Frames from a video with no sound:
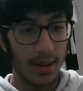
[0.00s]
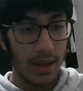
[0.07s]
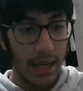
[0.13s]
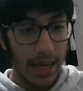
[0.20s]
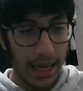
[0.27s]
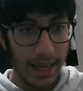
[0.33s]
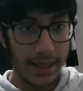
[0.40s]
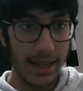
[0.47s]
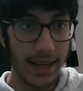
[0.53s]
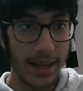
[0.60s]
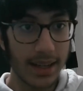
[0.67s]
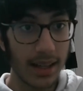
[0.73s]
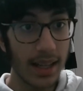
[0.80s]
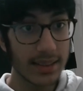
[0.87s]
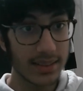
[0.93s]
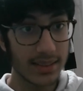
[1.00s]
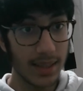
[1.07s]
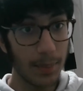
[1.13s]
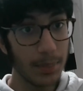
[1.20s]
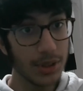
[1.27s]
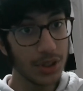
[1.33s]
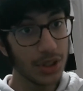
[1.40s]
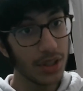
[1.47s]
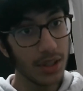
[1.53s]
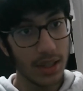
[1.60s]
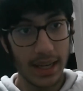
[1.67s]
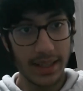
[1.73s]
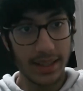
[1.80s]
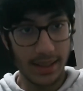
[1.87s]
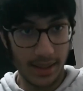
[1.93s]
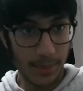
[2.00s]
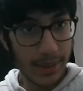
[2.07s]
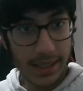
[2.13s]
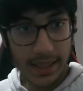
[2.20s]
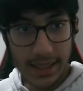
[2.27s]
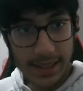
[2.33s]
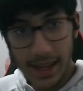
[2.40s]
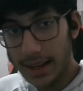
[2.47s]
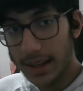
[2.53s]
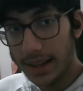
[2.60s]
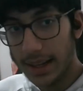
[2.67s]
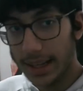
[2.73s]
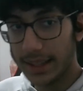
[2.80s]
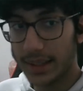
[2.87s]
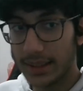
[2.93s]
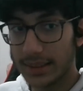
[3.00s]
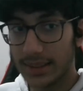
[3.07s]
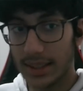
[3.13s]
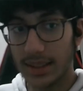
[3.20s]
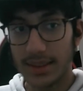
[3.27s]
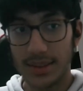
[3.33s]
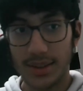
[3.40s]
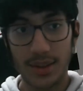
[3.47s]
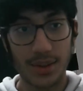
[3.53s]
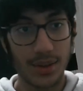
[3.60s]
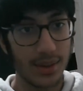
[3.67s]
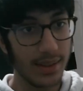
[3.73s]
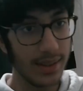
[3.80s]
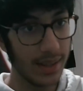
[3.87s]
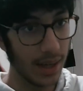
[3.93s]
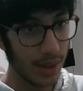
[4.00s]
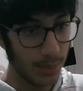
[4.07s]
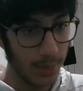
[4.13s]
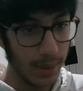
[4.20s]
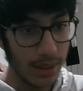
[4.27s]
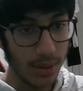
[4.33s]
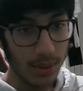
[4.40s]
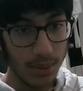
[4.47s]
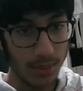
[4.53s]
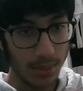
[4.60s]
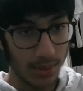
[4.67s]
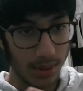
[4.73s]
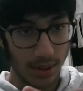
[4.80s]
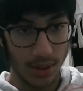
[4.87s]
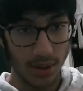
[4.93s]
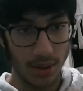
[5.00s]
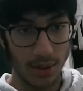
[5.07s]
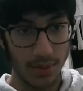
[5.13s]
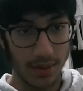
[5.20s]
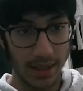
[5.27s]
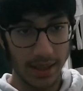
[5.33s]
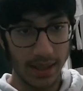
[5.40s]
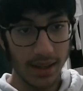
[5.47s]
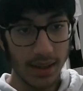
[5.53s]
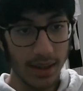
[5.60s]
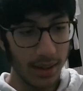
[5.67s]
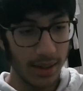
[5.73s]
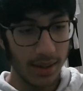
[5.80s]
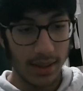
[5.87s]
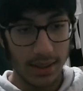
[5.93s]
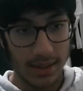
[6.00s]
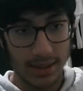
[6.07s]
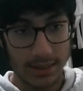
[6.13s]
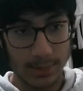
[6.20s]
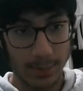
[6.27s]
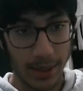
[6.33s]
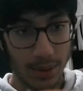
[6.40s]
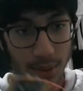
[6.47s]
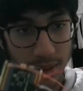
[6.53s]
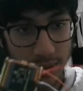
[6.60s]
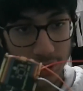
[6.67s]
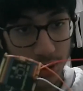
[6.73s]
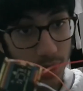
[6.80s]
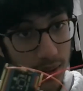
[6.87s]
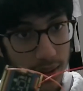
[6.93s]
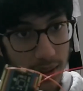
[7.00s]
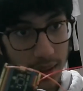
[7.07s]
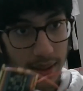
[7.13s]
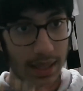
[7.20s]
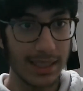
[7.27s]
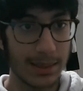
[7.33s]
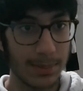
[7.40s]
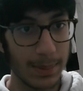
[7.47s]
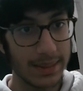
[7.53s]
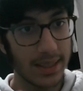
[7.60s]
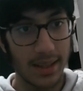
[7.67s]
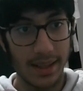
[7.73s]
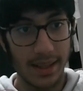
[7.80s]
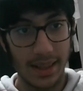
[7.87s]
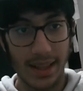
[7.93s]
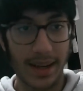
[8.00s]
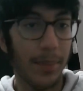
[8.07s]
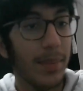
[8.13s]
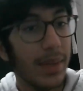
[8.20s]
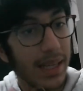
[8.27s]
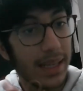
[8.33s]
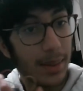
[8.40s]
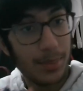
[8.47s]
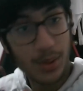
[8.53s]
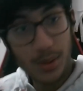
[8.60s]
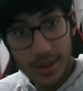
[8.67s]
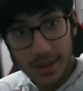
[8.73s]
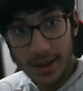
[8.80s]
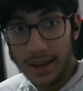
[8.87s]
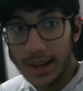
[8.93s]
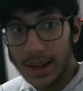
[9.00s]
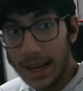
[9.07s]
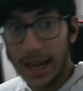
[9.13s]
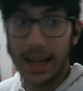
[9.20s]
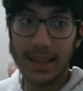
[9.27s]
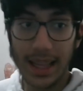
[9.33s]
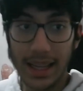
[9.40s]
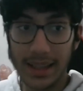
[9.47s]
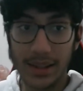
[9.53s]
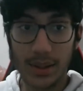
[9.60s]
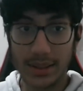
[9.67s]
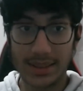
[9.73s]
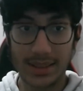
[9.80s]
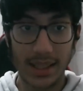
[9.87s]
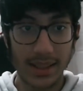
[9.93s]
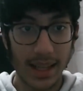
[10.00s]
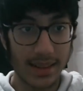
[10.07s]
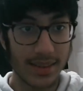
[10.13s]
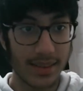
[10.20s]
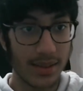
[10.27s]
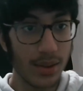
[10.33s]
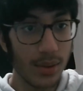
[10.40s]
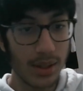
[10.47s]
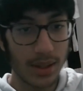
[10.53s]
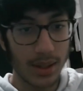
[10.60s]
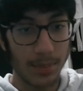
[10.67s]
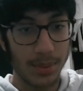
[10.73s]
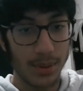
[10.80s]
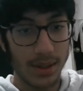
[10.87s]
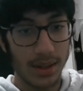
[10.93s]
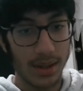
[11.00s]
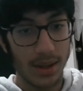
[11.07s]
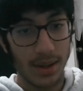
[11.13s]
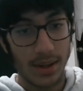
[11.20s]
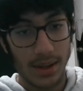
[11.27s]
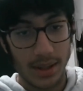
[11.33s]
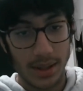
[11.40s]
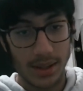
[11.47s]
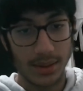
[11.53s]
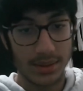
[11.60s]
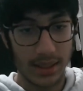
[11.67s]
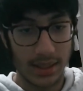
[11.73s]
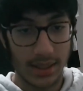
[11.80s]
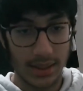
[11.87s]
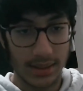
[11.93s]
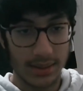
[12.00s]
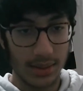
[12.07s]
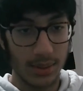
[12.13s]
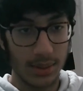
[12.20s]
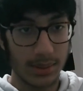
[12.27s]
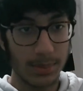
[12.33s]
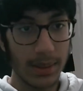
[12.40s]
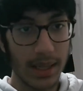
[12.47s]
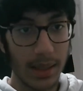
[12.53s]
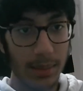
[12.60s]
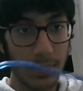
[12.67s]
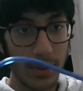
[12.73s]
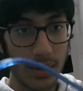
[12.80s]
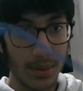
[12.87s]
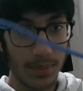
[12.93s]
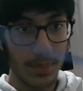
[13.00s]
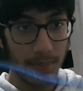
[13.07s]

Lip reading: and it collects temperature and humidity data, and you could send it to the Arduino over here, this microcontroller. It's basically like a mini computer, and then you could send that to your computer using this USB cable.